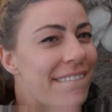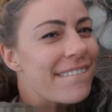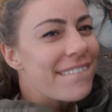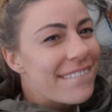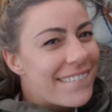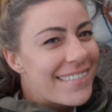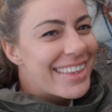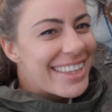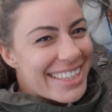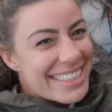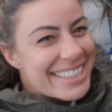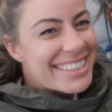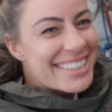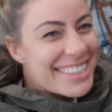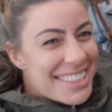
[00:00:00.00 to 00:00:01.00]
The
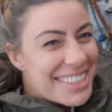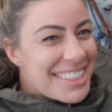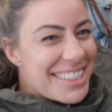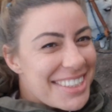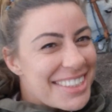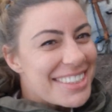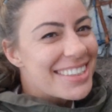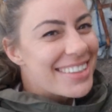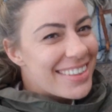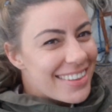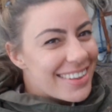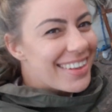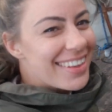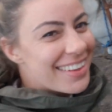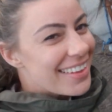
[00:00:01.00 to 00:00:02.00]
horses and their
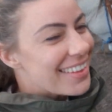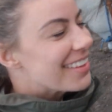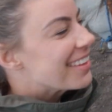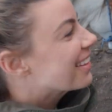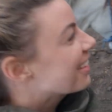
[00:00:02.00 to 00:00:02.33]
owners